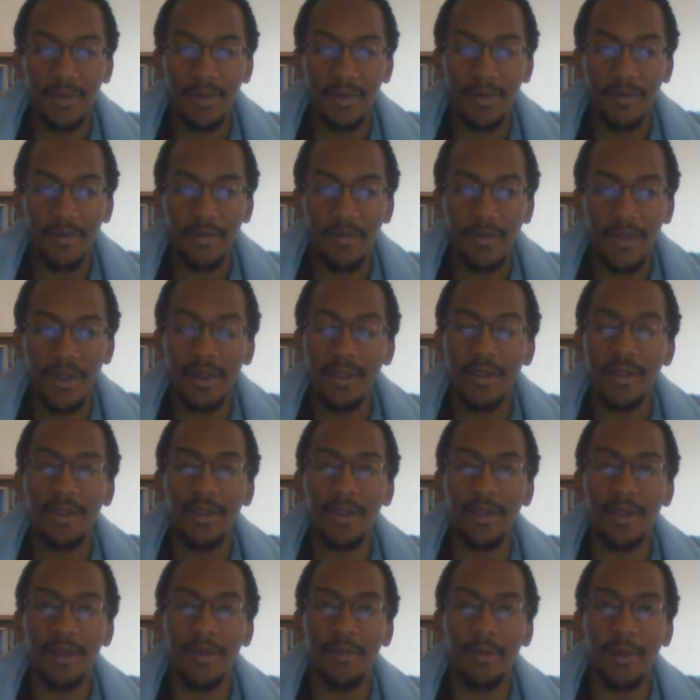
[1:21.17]
If
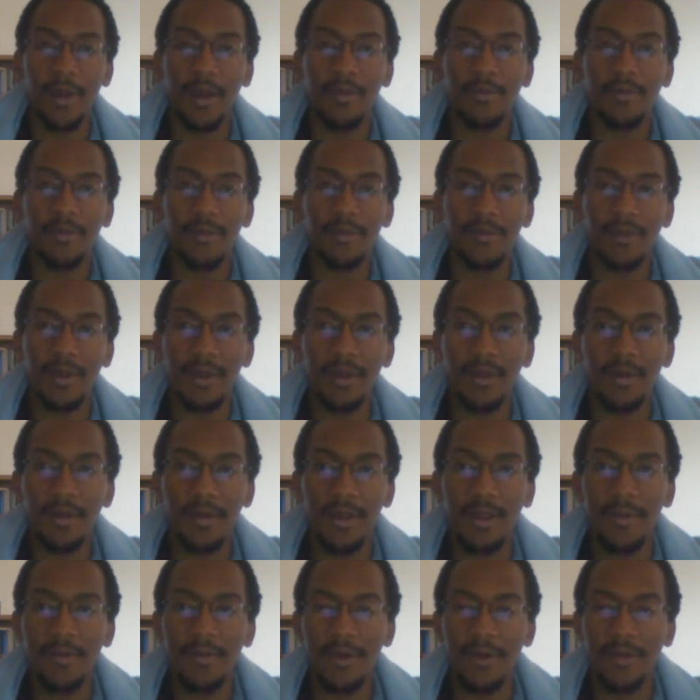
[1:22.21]
anything, I've probably been
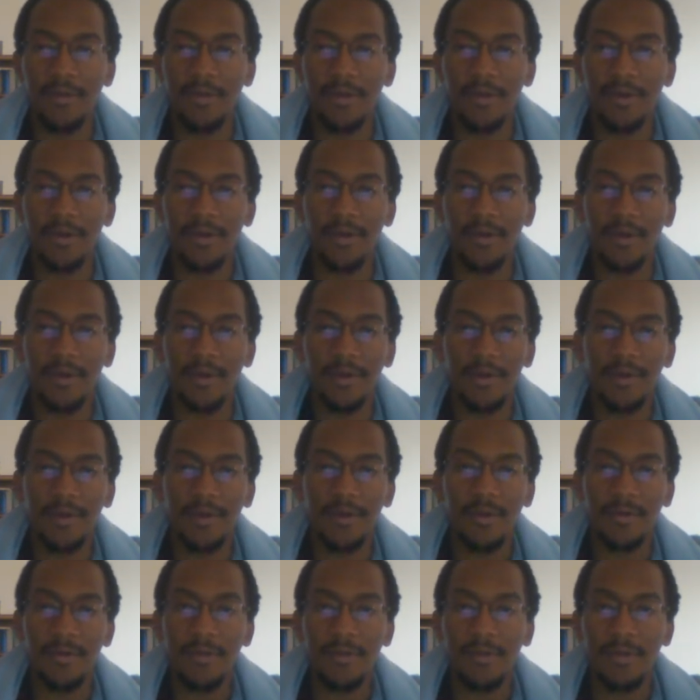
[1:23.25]
keeping up
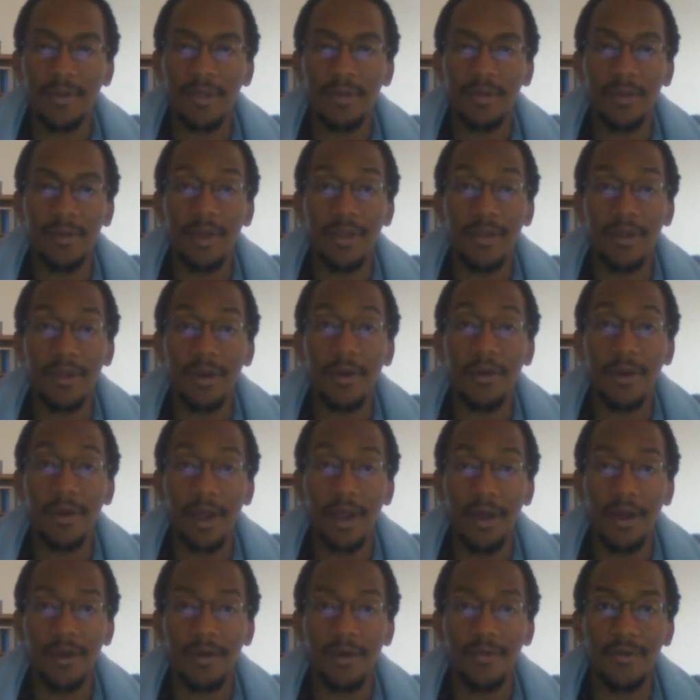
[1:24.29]
with what's going
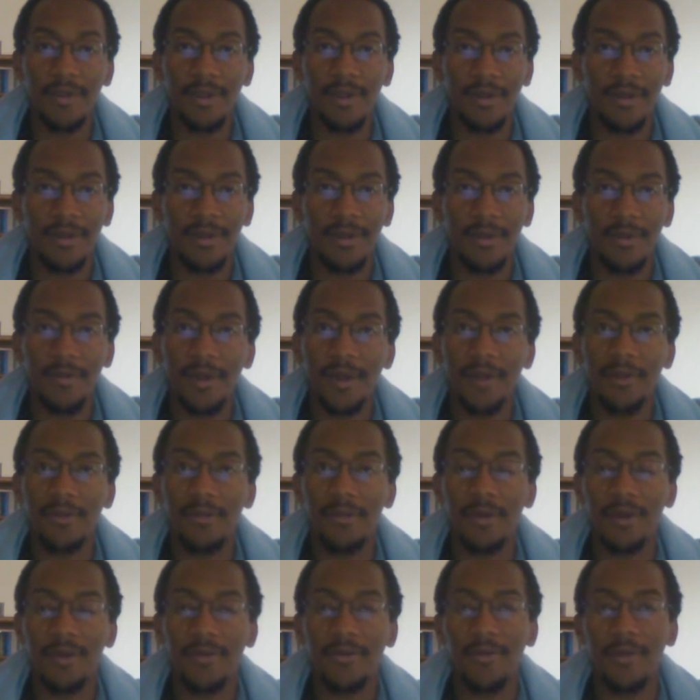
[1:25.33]
on over there since about
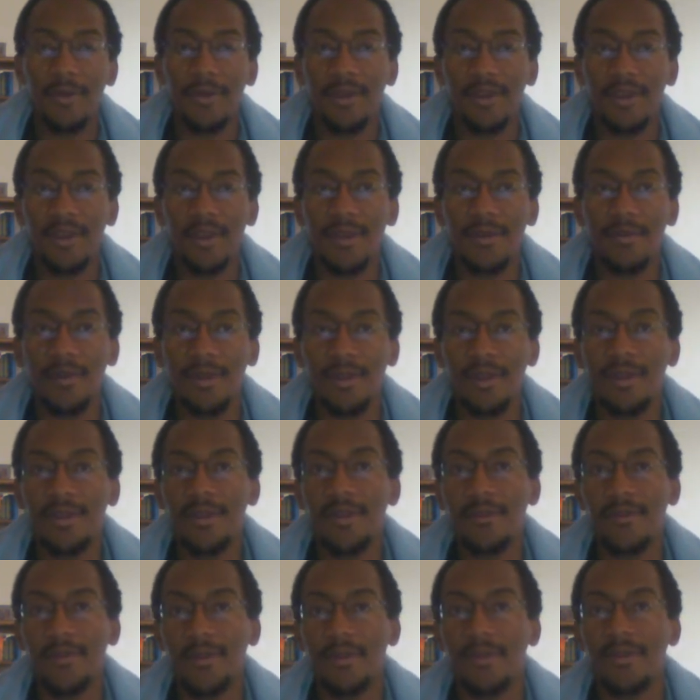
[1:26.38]
2014, but this is
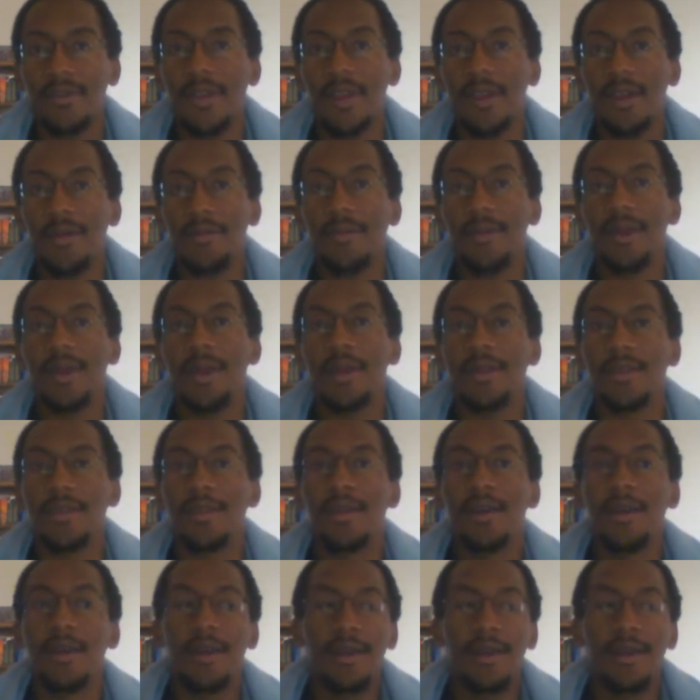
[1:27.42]
the first time as